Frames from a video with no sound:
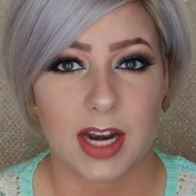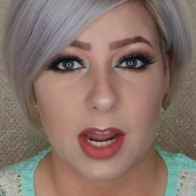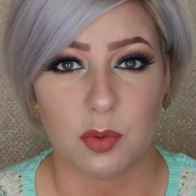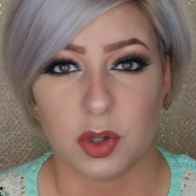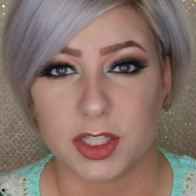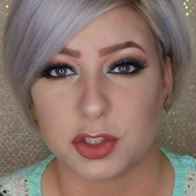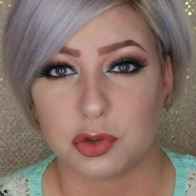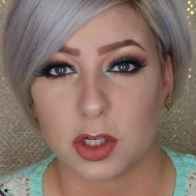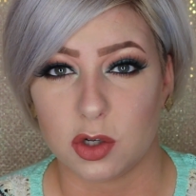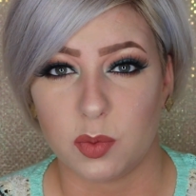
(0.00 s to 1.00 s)
that I really
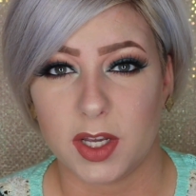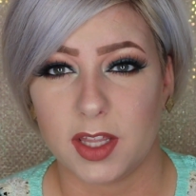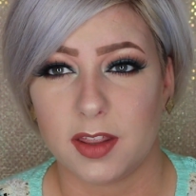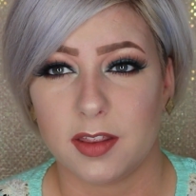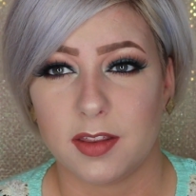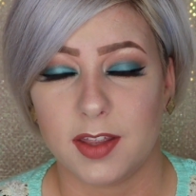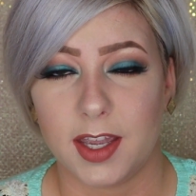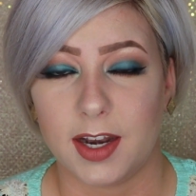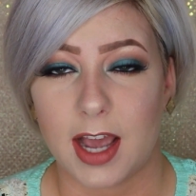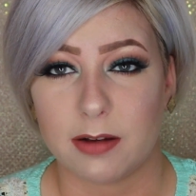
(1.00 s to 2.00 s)
struggle with
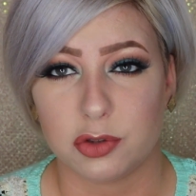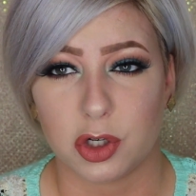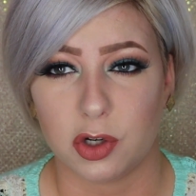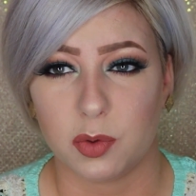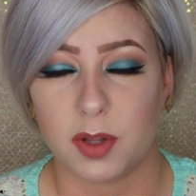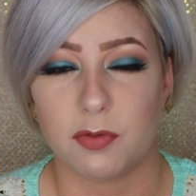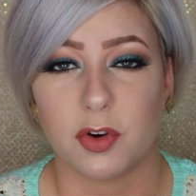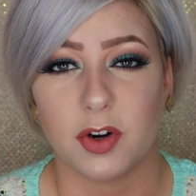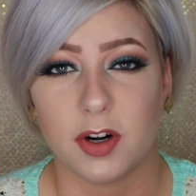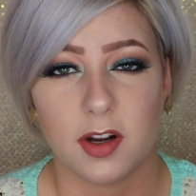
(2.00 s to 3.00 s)
and have struggled with
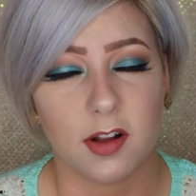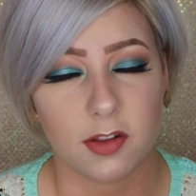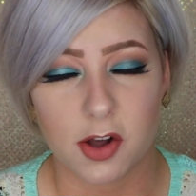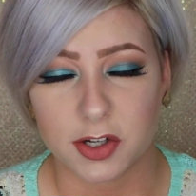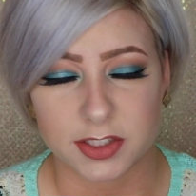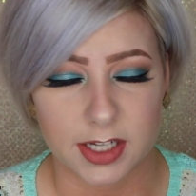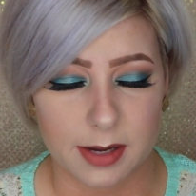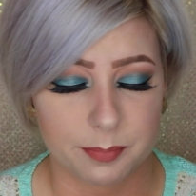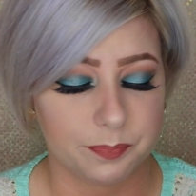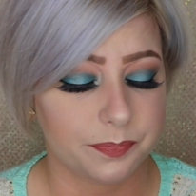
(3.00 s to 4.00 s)
for a long
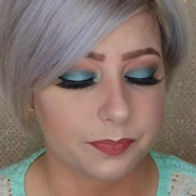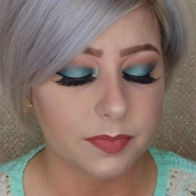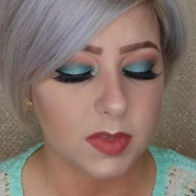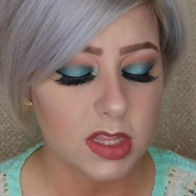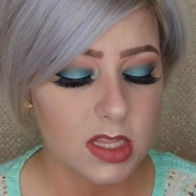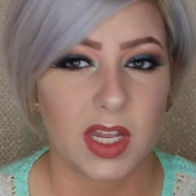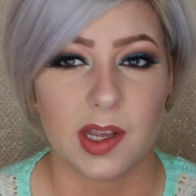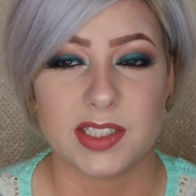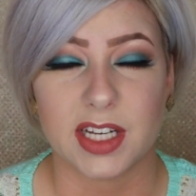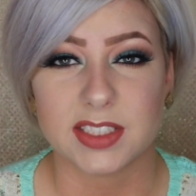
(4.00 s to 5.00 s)
time.
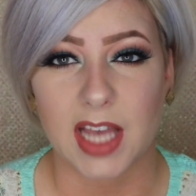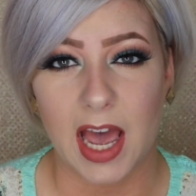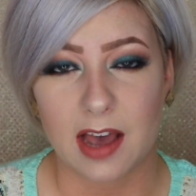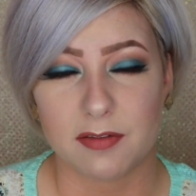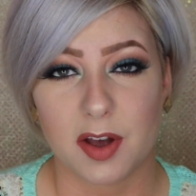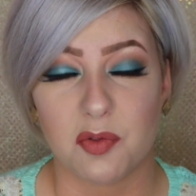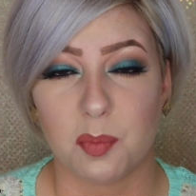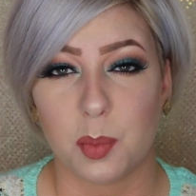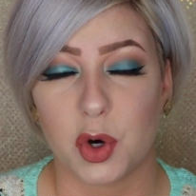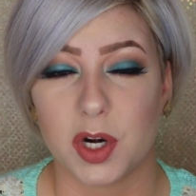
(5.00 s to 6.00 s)
It does have
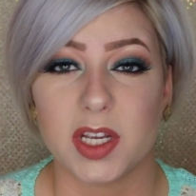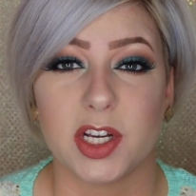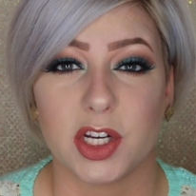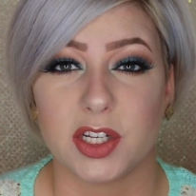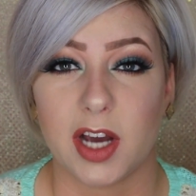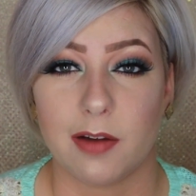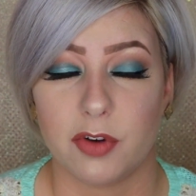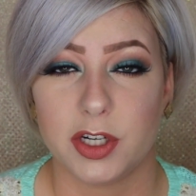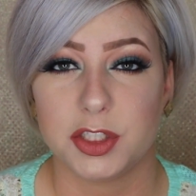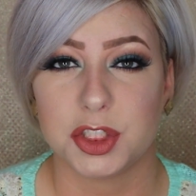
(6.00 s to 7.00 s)
pretty good
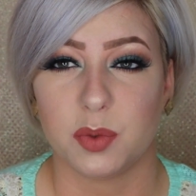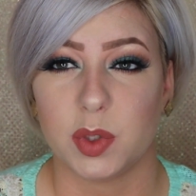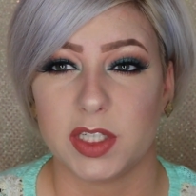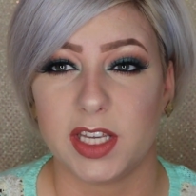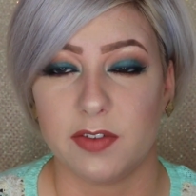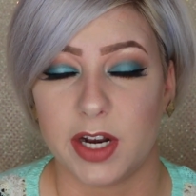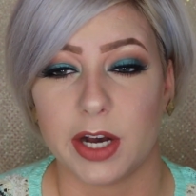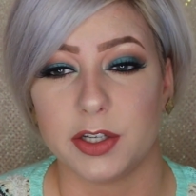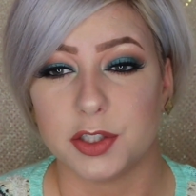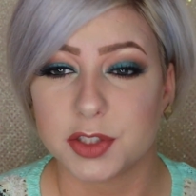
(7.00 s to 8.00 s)
coverage. It will even
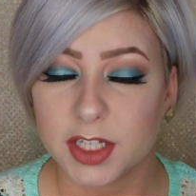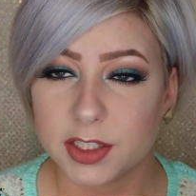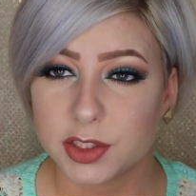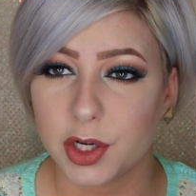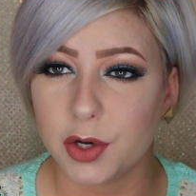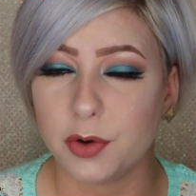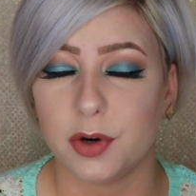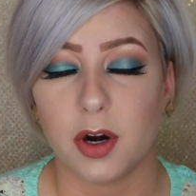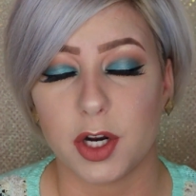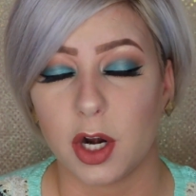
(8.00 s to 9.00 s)
out your skin
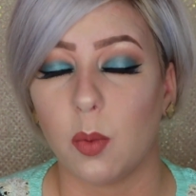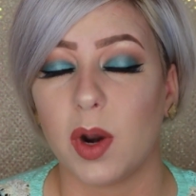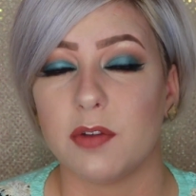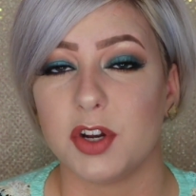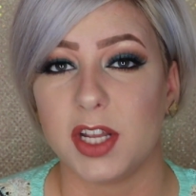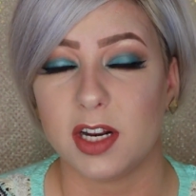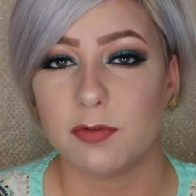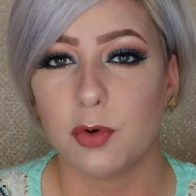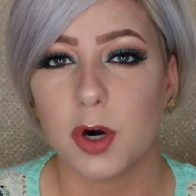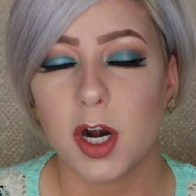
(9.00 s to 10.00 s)
tone or, whatever you need
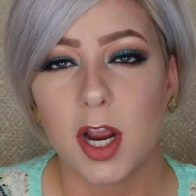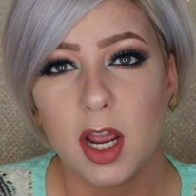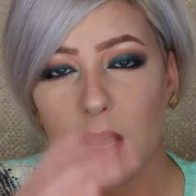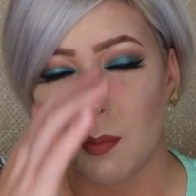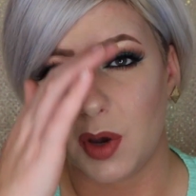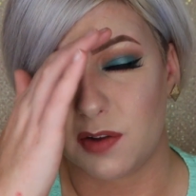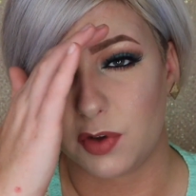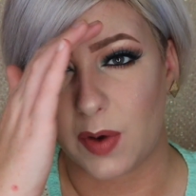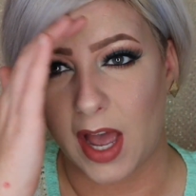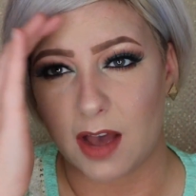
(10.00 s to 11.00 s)
it for. But if
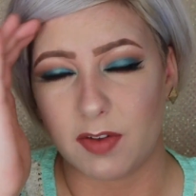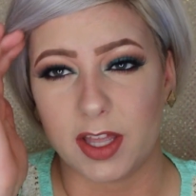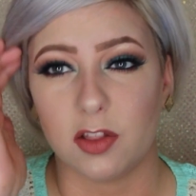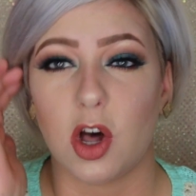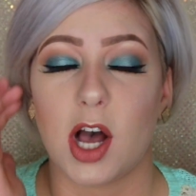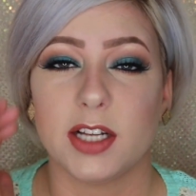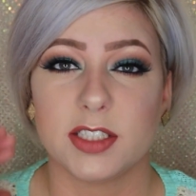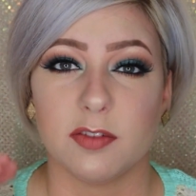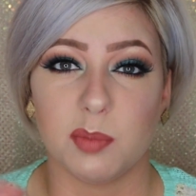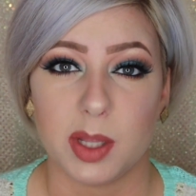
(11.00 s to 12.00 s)
you have a
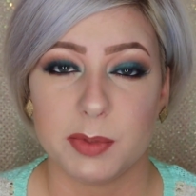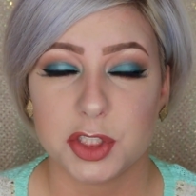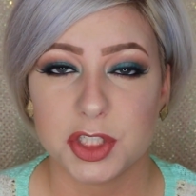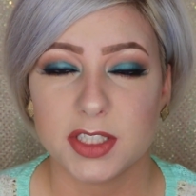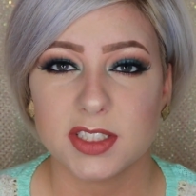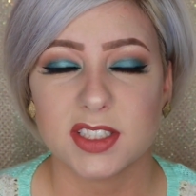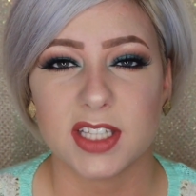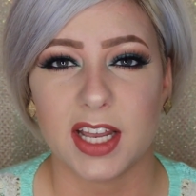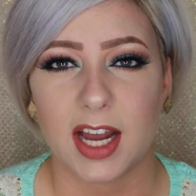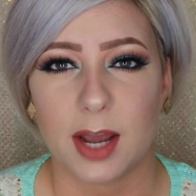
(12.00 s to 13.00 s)
lot of blemishes,
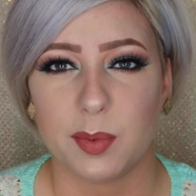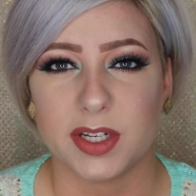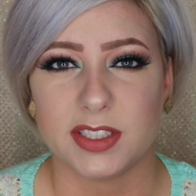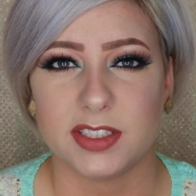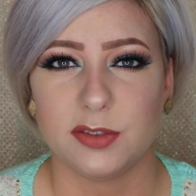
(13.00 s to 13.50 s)
then I would